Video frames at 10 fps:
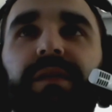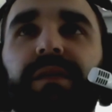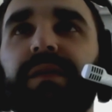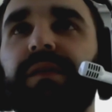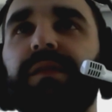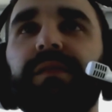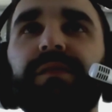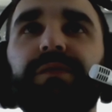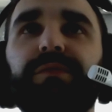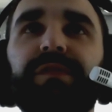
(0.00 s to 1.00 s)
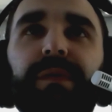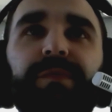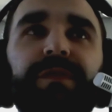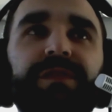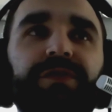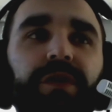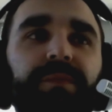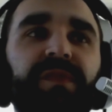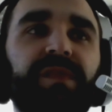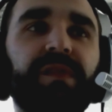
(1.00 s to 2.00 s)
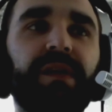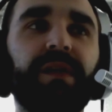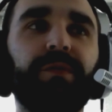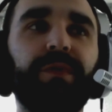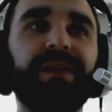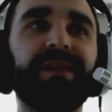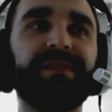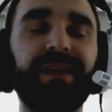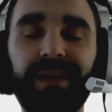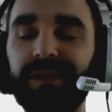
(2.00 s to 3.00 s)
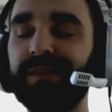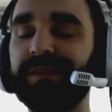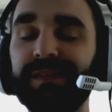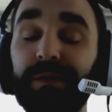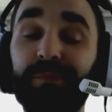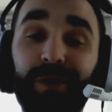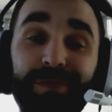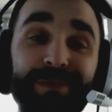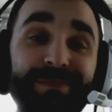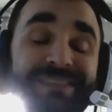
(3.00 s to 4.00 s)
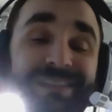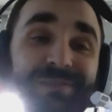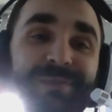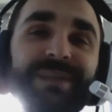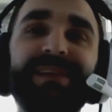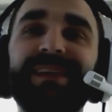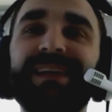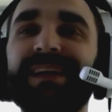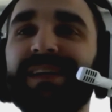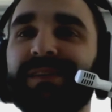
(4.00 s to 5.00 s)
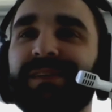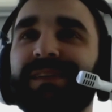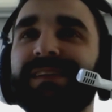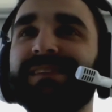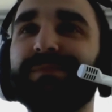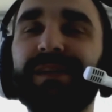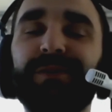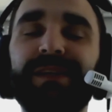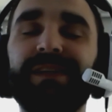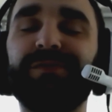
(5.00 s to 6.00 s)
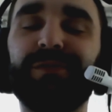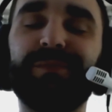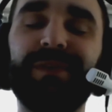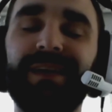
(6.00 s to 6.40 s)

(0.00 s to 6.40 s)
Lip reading: in one of my previous jobs, we had exactly the same problem as everybody that is migrating from,